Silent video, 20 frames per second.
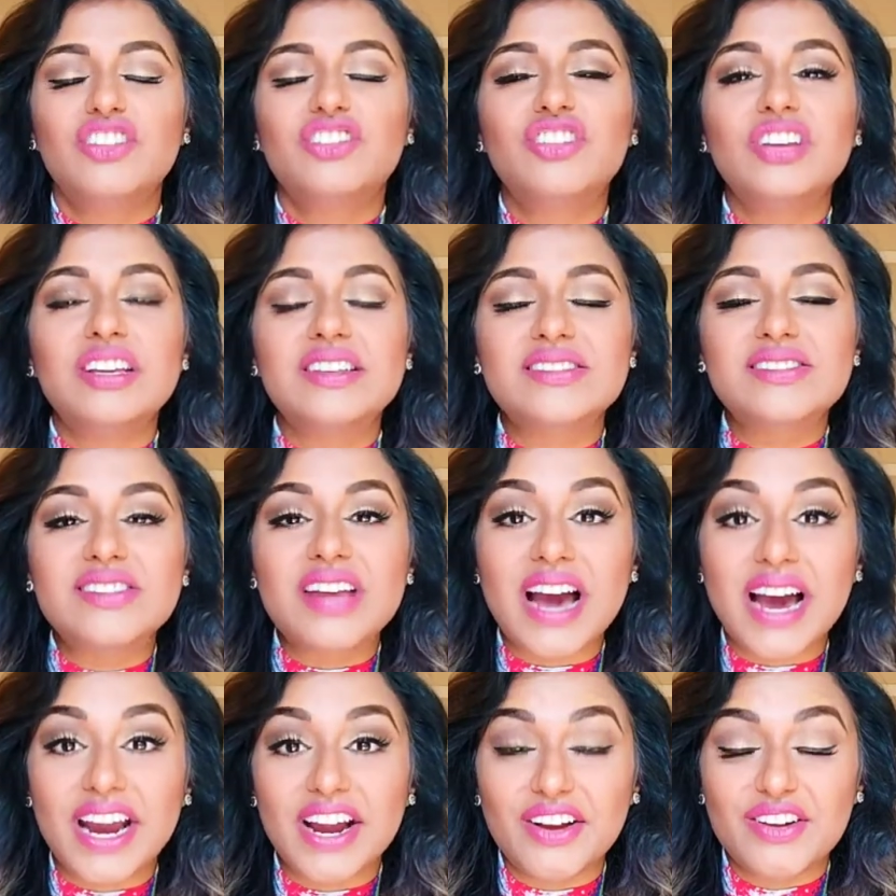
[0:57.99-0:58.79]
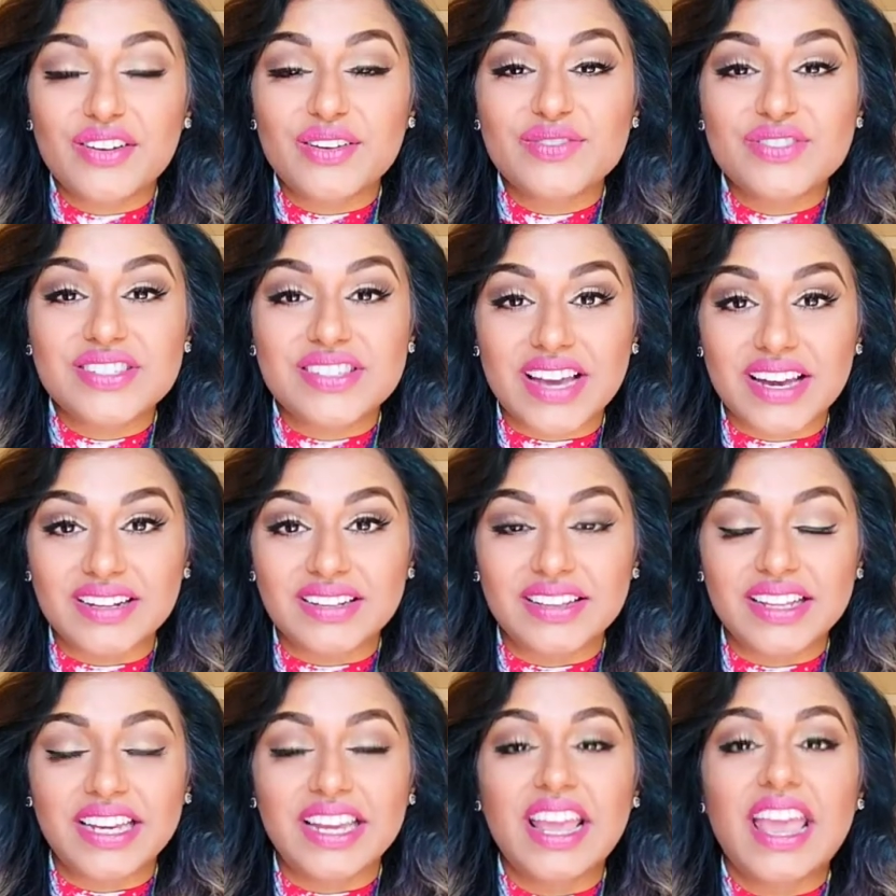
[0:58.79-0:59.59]
She is tired of
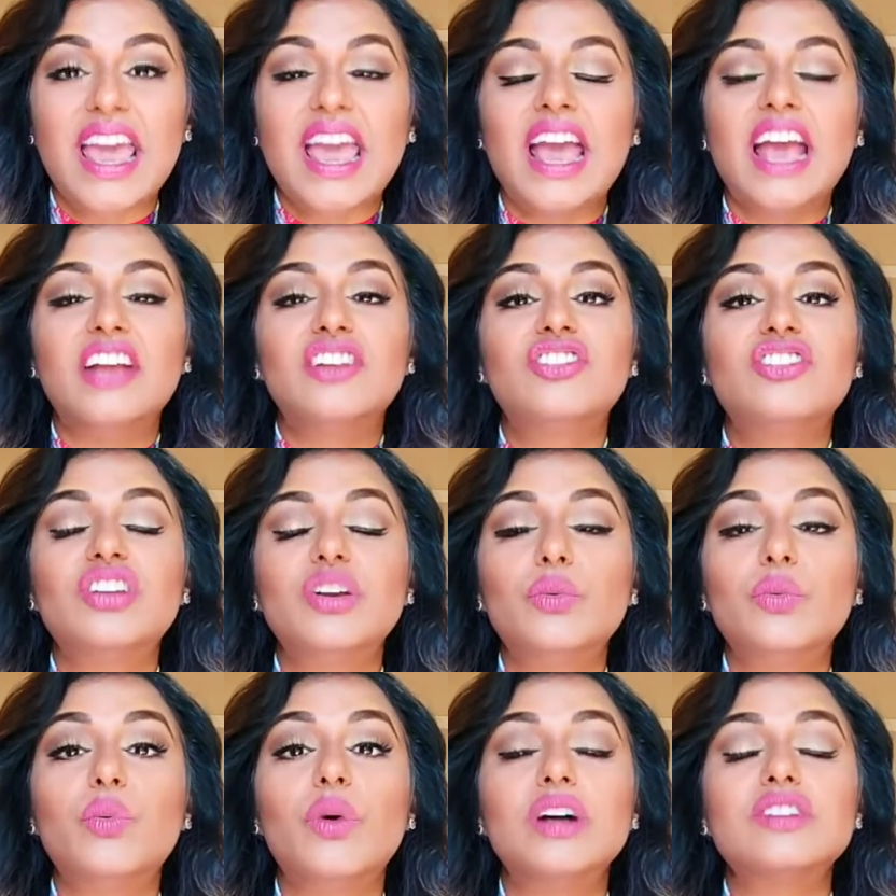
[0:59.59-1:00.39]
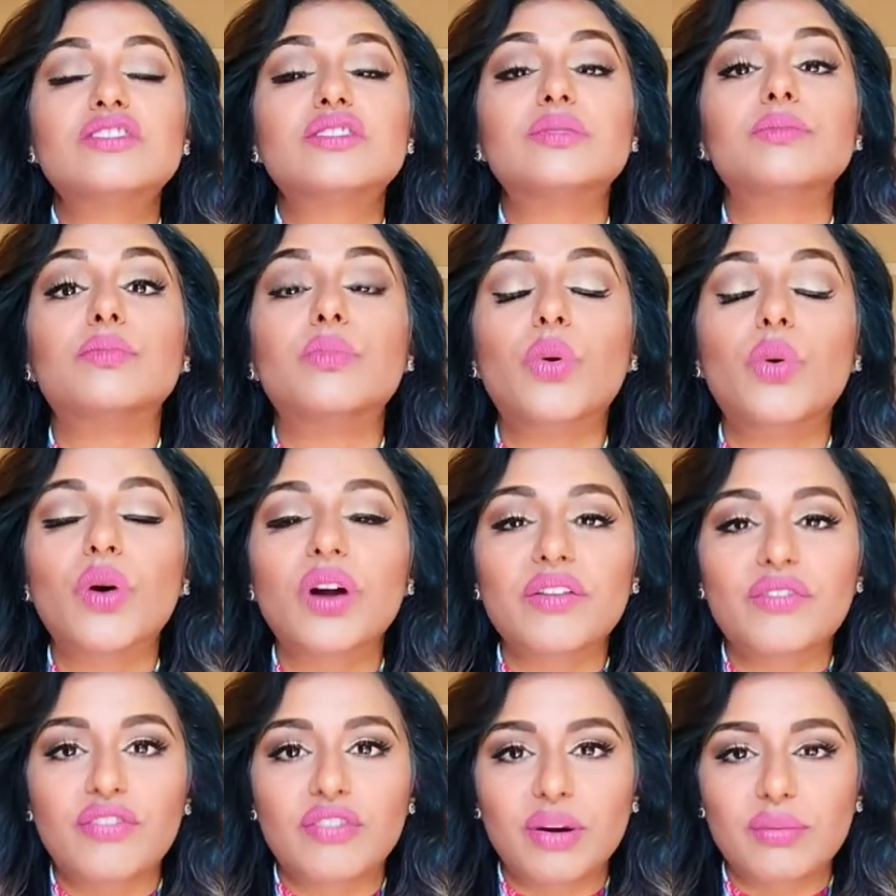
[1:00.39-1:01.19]
settling and she wants
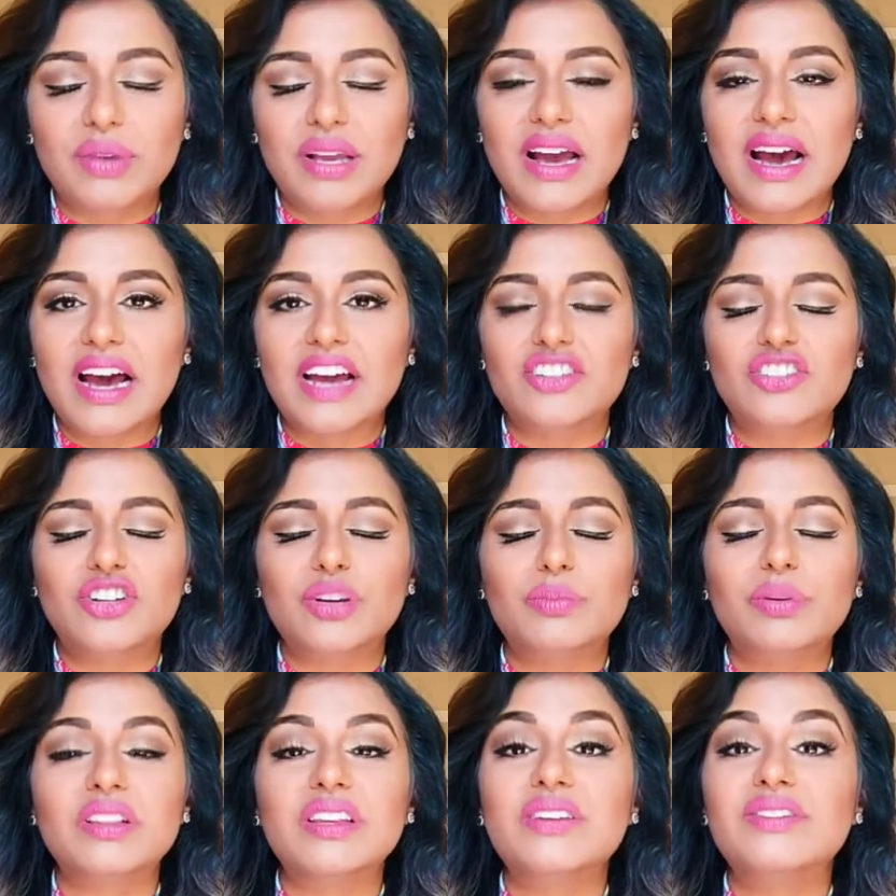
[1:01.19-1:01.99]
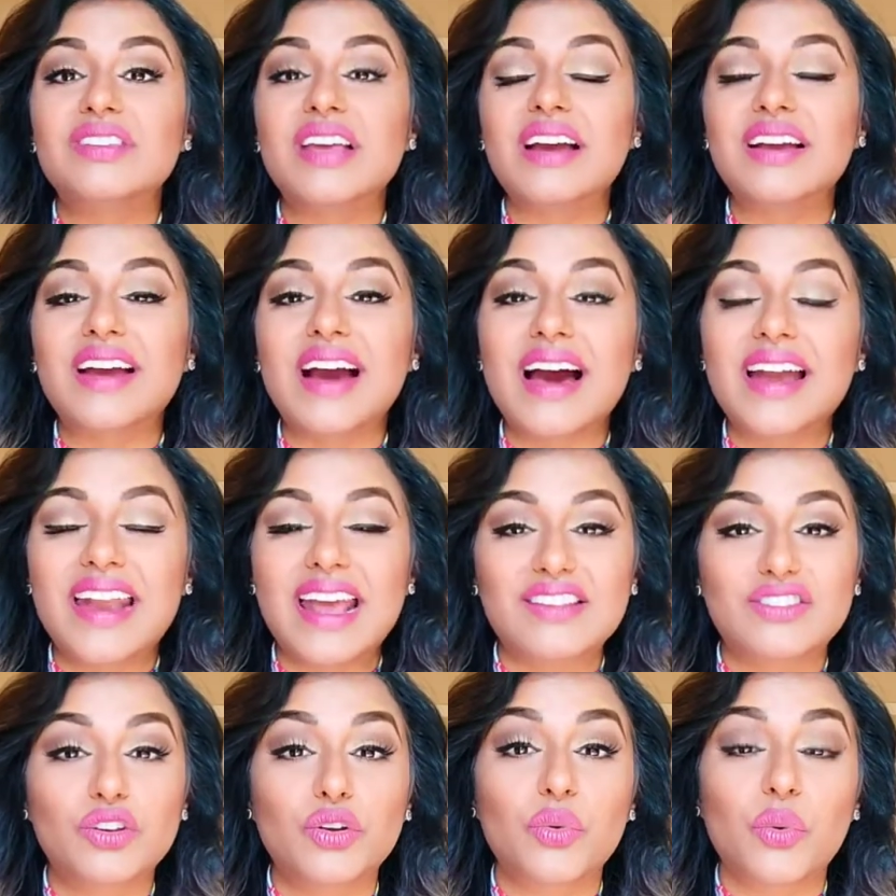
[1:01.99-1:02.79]
more from God. She believes that God
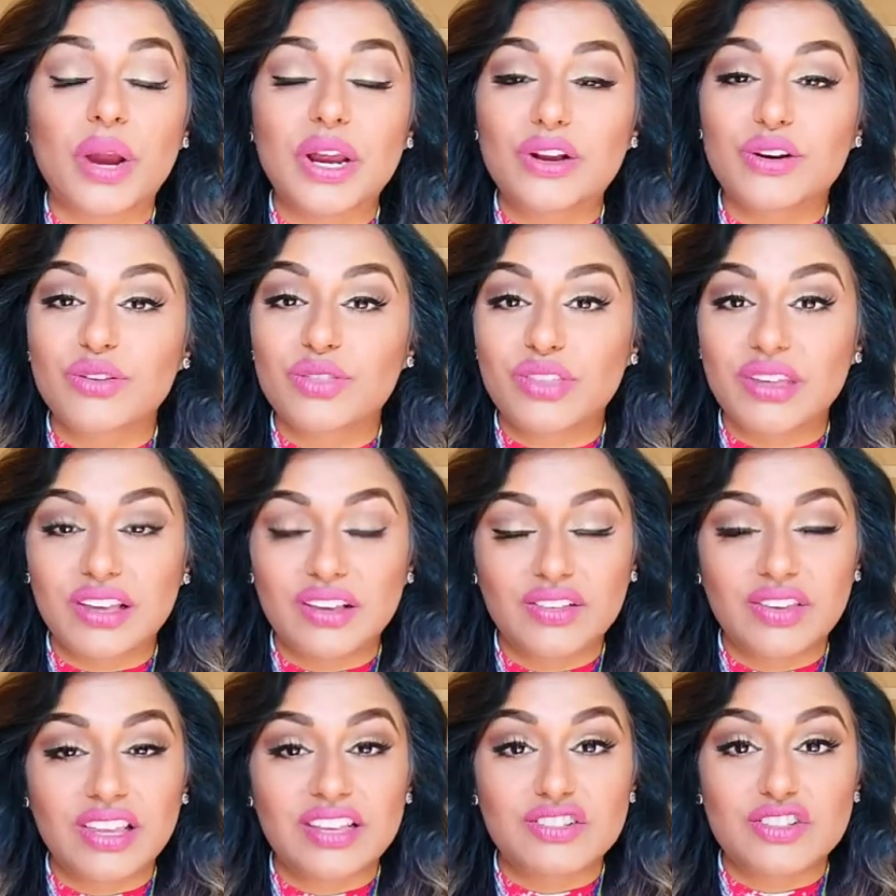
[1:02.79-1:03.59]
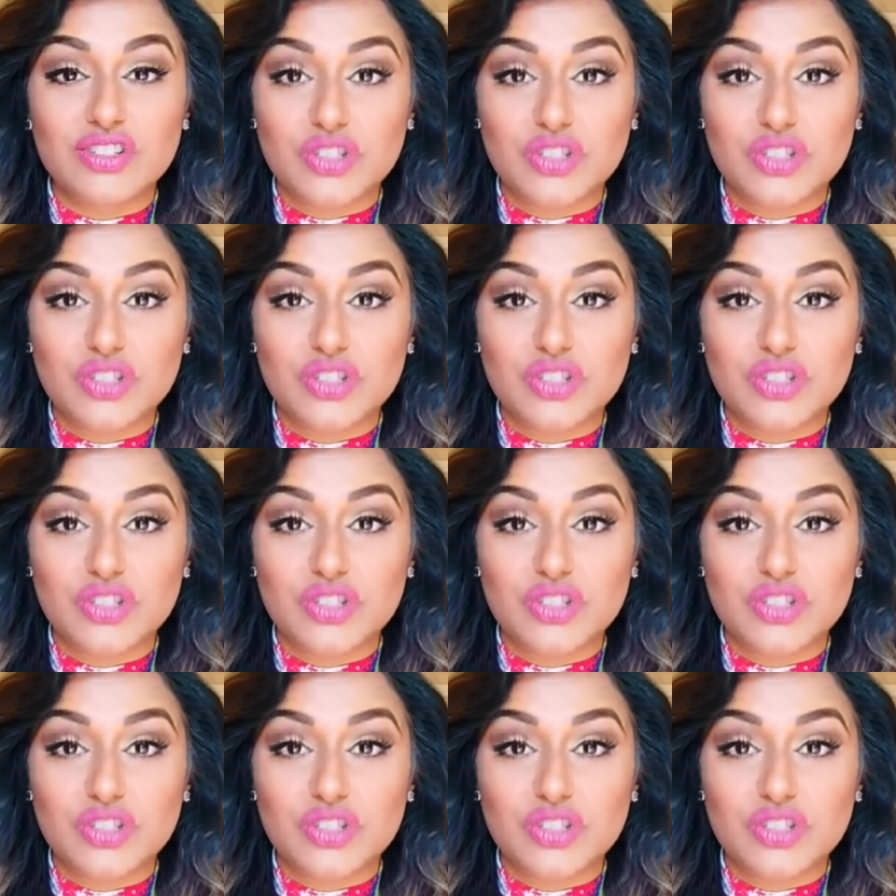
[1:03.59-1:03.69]
has greater things in